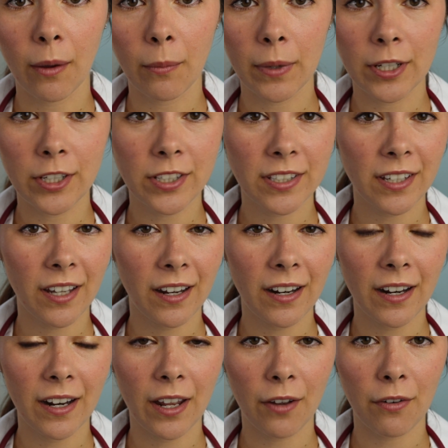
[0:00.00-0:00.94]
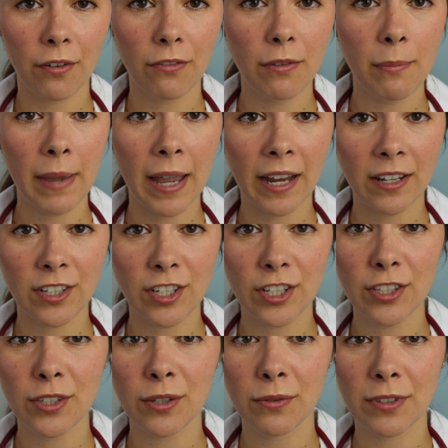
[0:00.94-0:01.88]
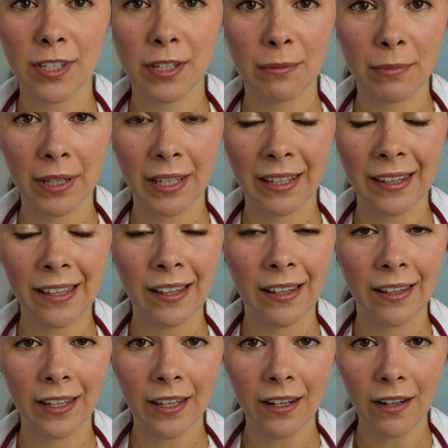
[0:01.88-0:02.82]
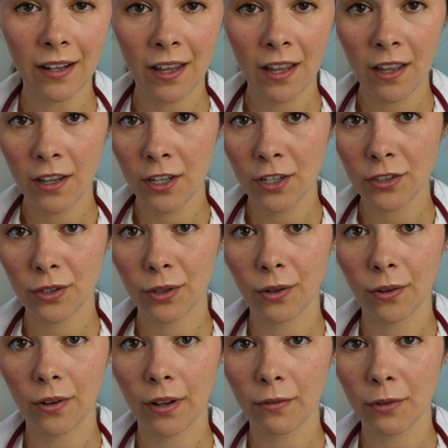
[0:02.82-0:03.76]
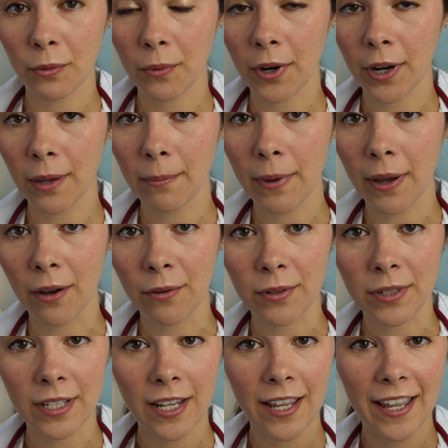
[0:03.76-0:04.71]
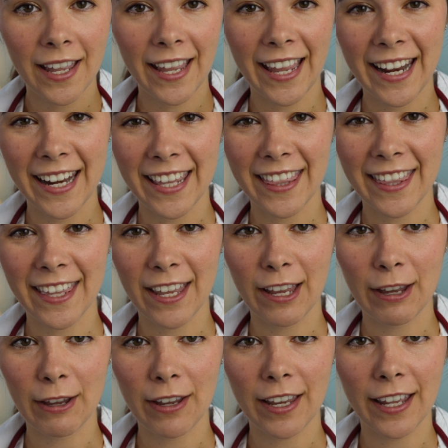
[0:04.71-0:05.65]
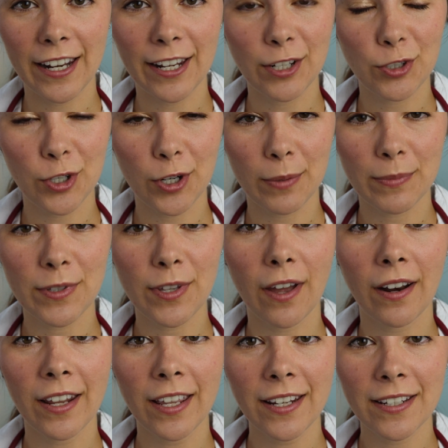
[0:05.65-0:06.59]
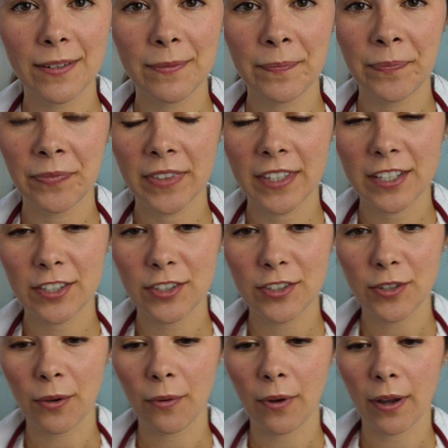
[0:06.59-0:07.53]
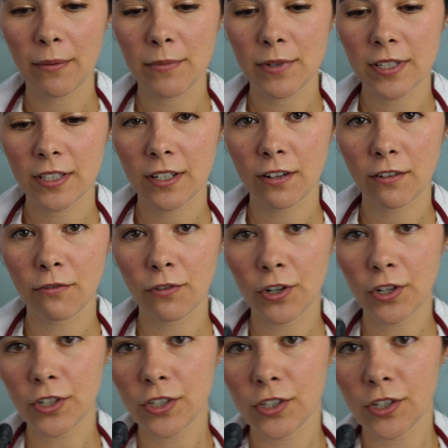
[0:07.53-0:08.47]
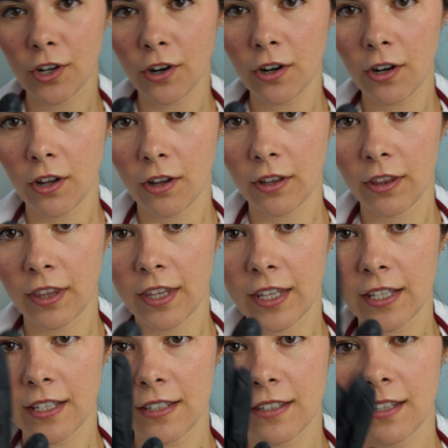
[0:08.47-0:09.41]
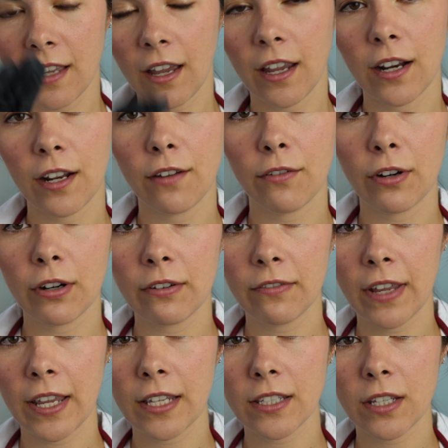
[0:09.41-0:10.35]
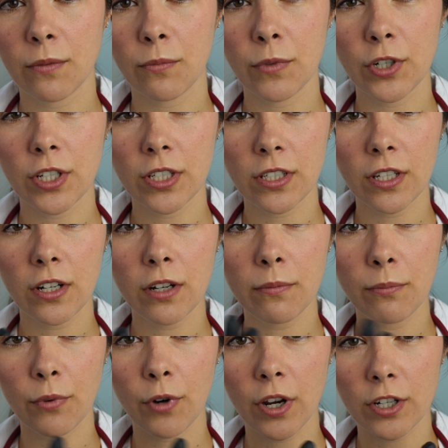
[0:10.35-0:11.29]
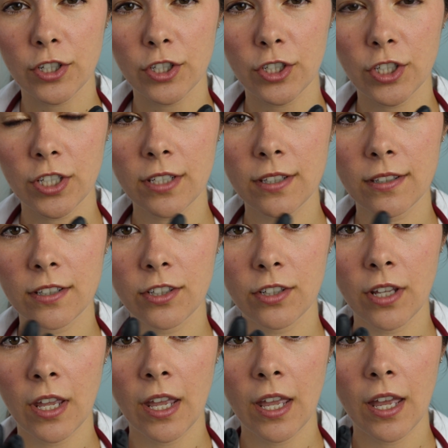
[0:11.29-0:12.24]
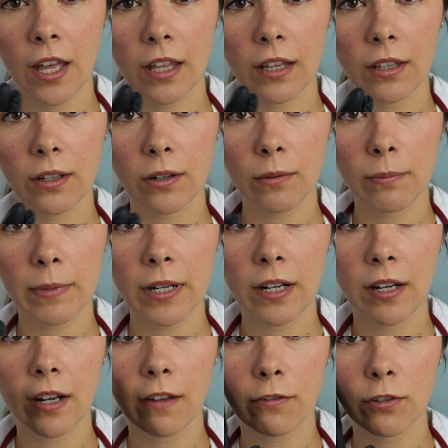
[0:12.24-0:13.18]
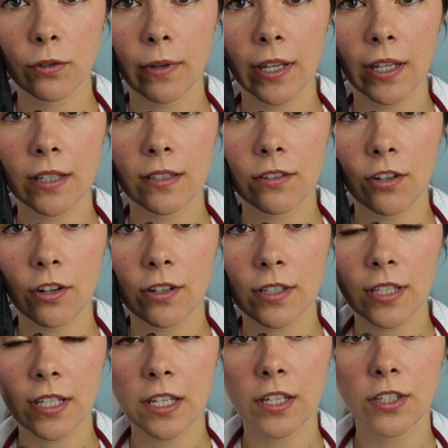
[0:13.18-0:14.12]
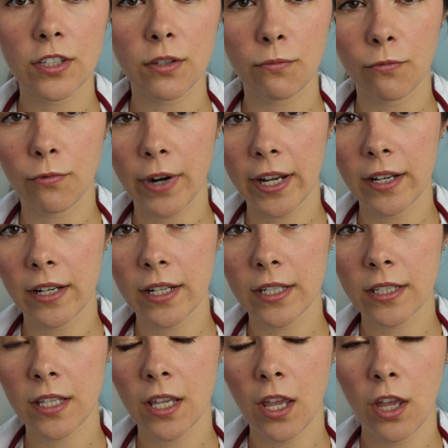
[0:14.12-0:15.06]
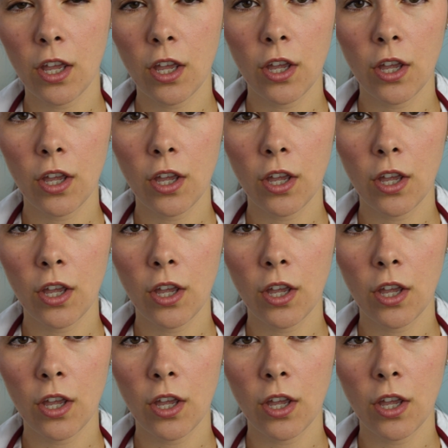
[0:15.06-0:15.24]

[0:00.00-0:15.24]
I just got it out of the packaging, so it's completely clean, so you don't have to worry about anything getting germs on it. So I'm just going to first start on this side of your face, and we're just going to brush just a little bit, enough so I can start seeing some redness,